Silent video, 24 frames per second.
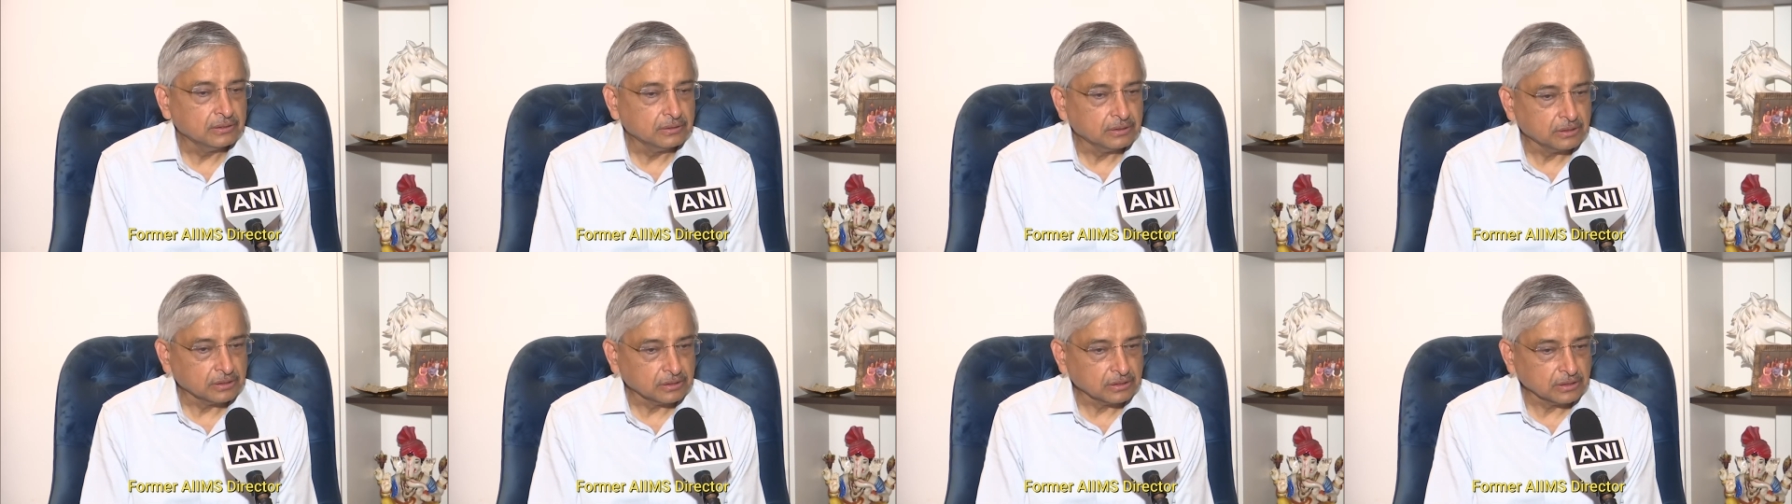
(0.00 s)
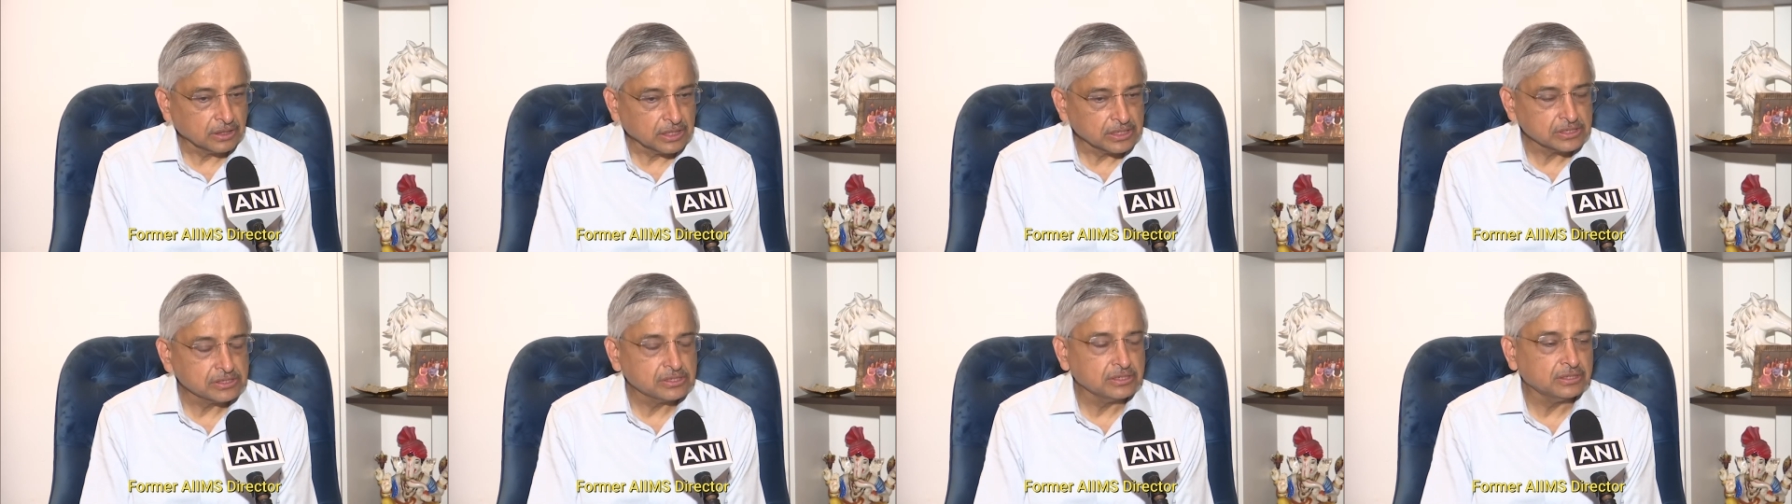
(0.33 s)
uh,
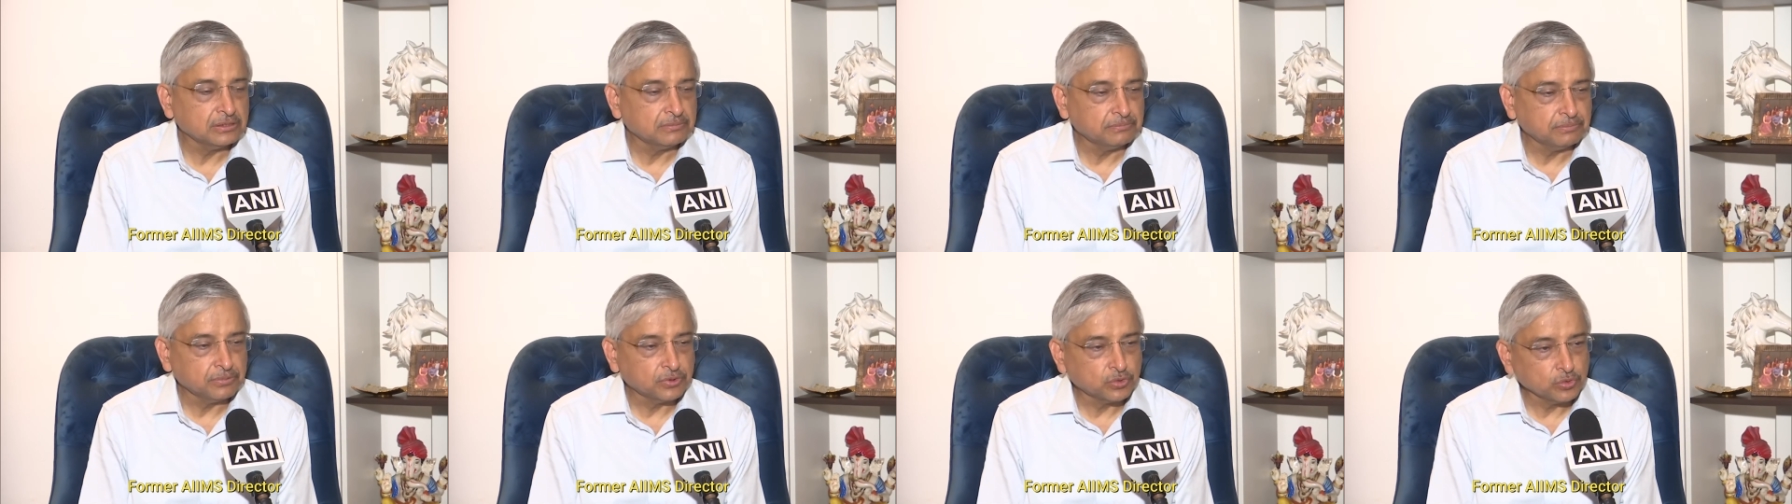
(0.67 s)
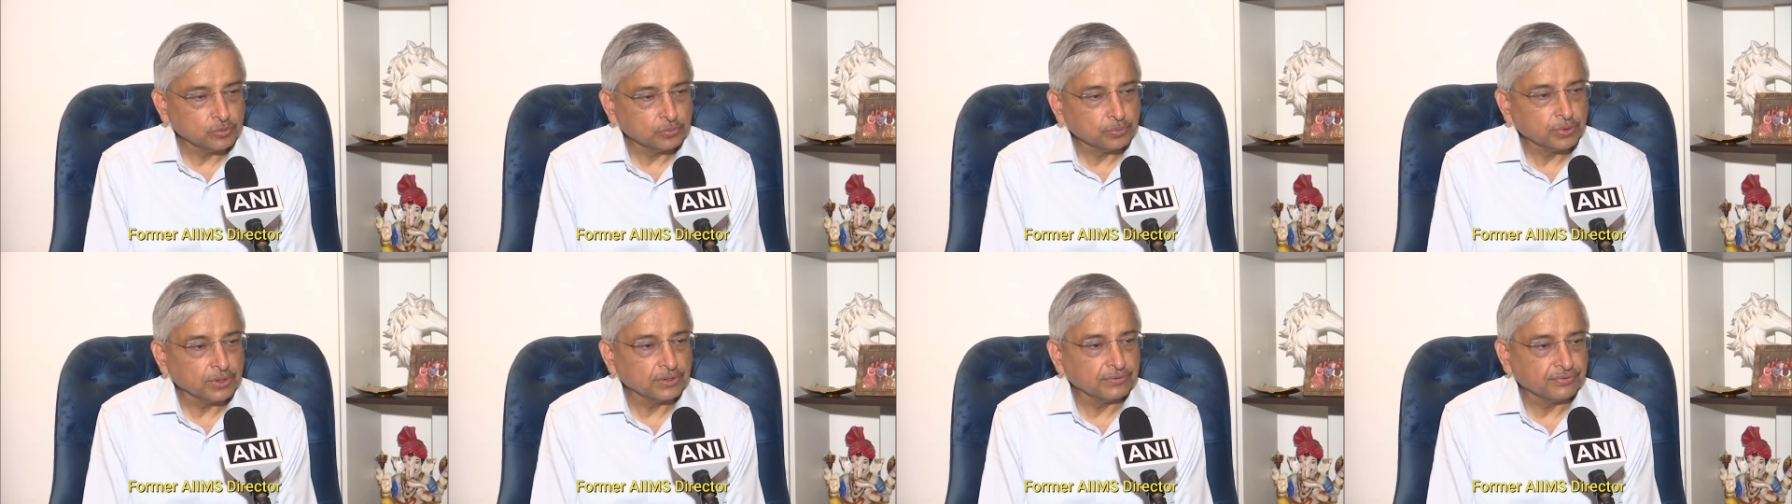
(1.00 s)
less than
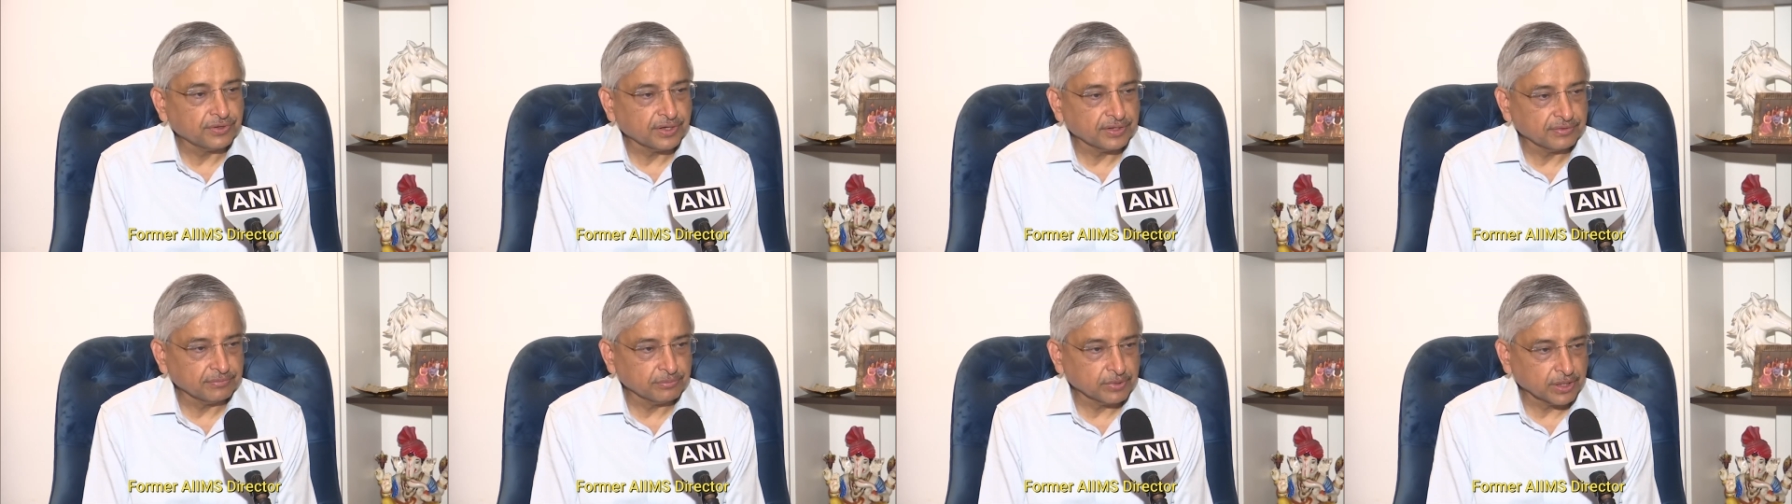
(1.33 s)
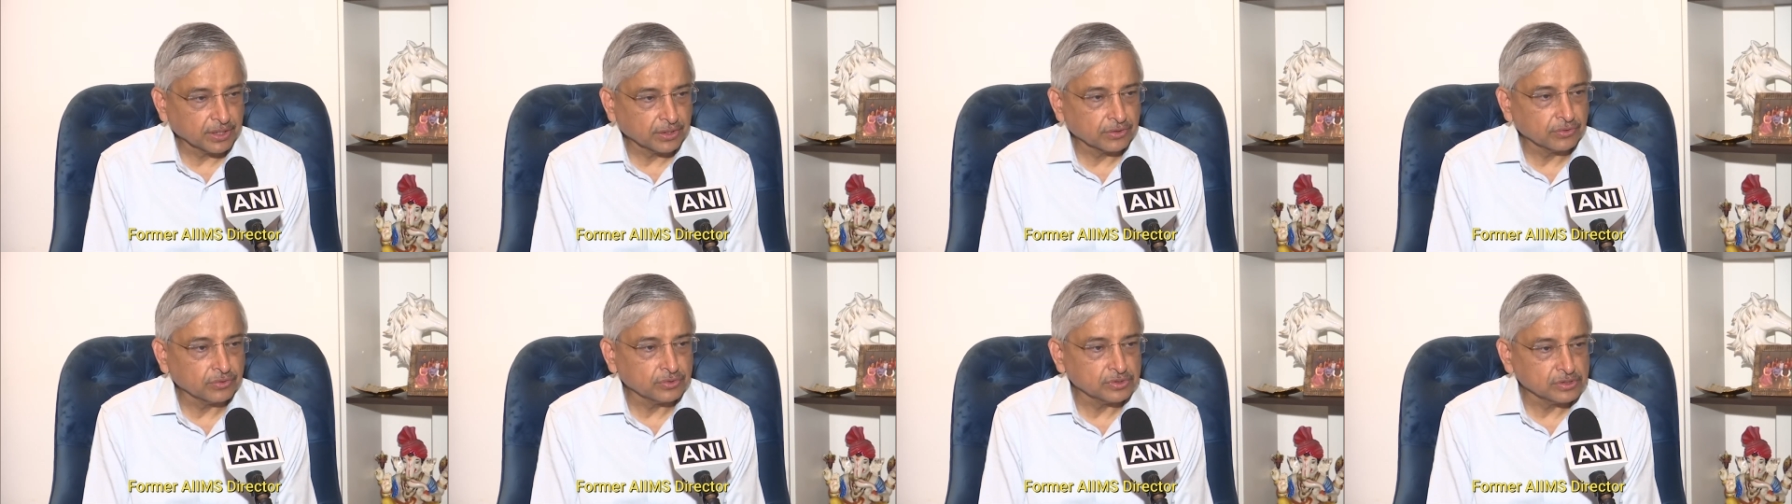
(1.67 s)
2.5
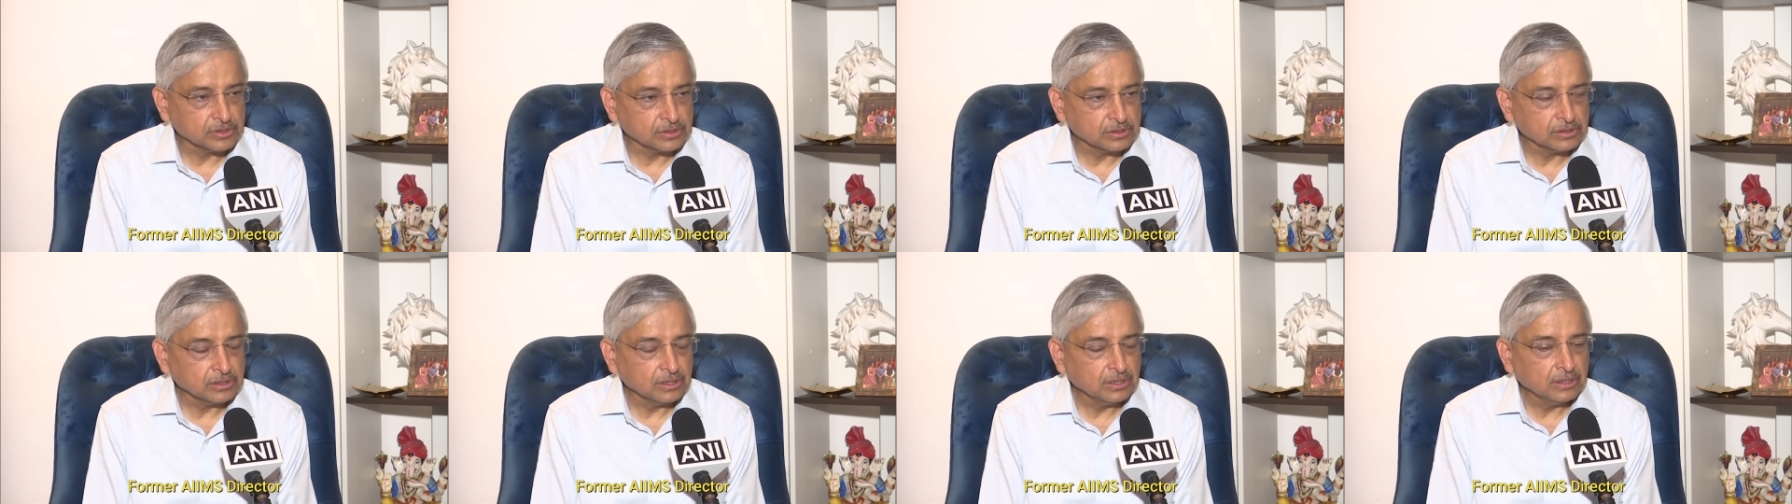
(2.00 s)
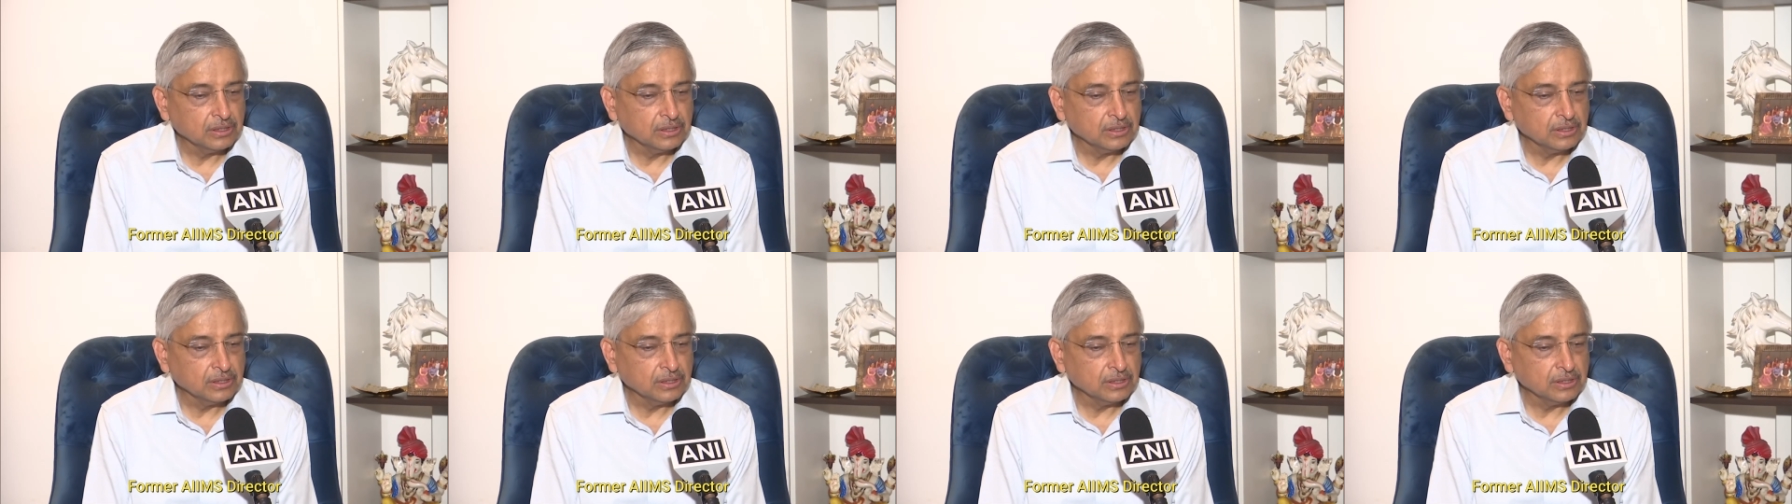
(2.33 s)
microns,